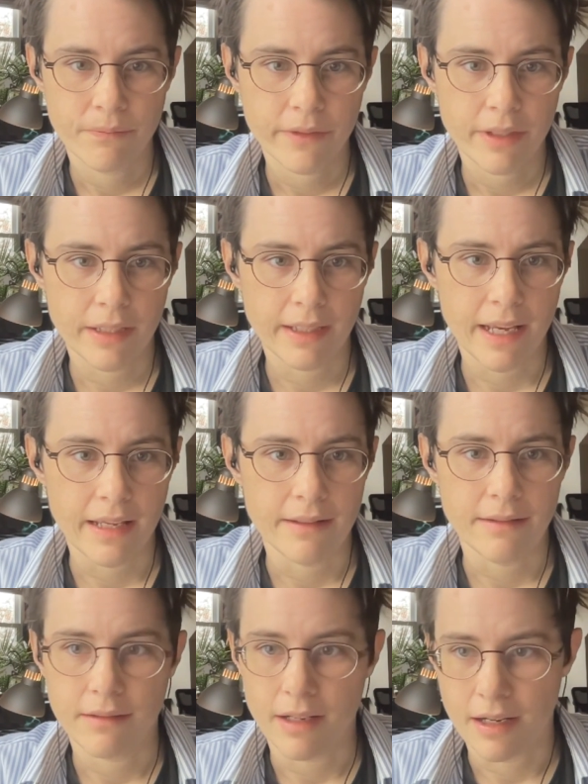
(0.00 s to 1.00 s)
And
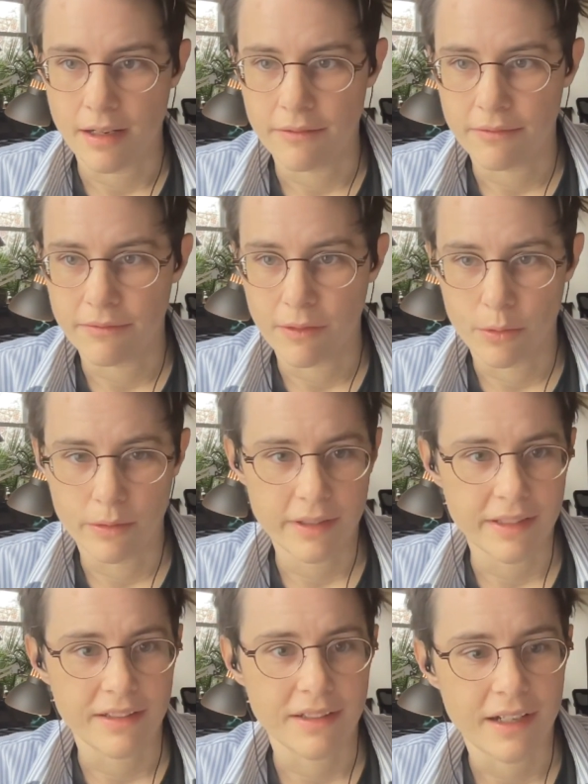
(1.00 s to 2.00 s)
again, floor
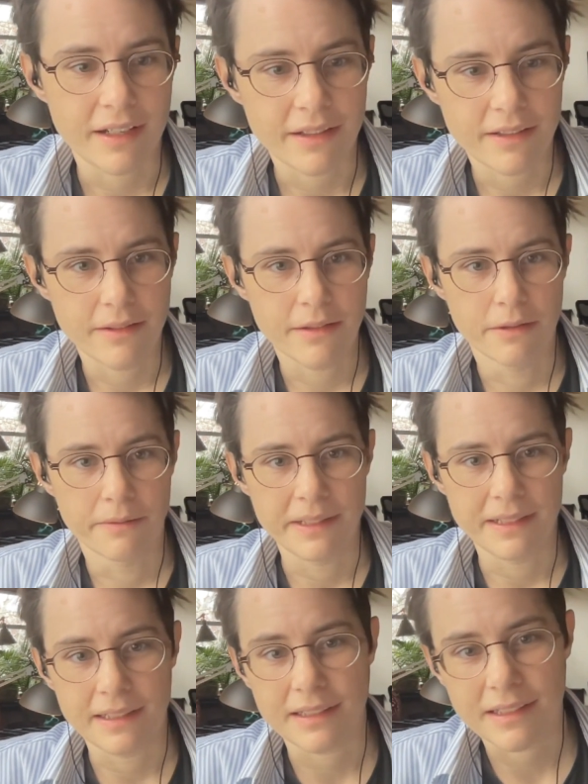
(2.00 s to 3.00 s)
is not the
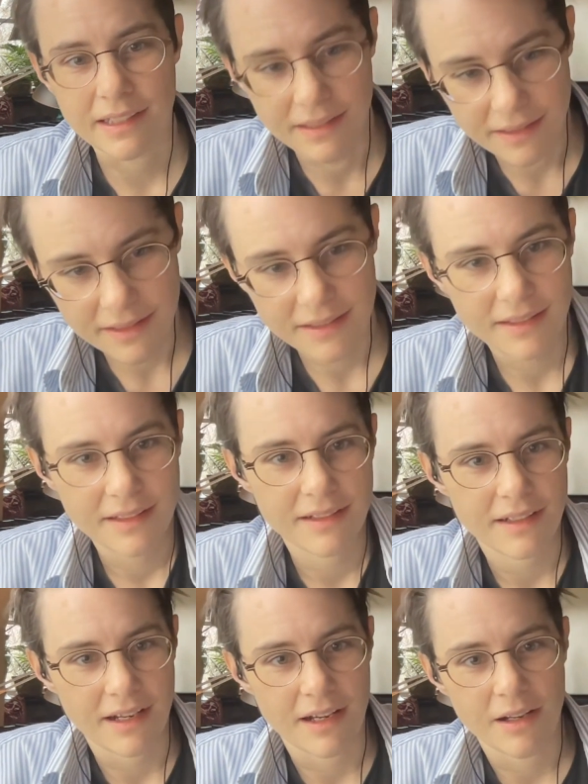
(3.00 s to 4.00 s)
resistance.
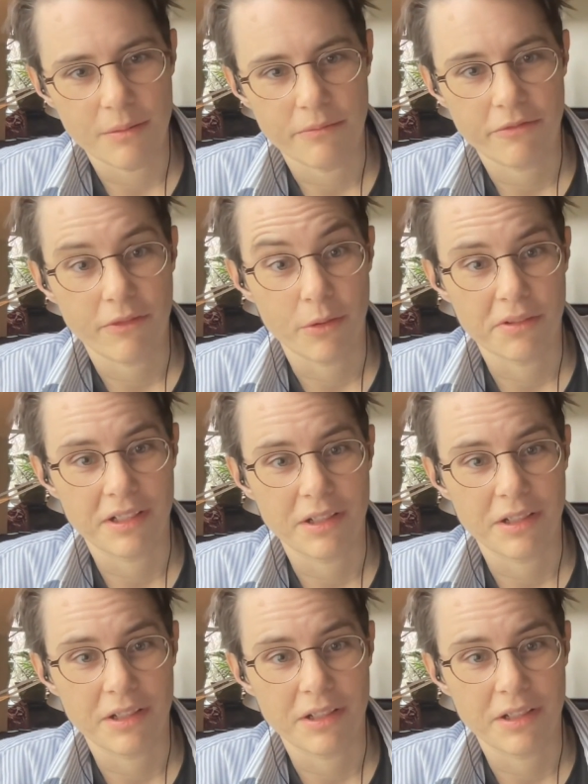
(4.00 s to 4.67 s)
Floor can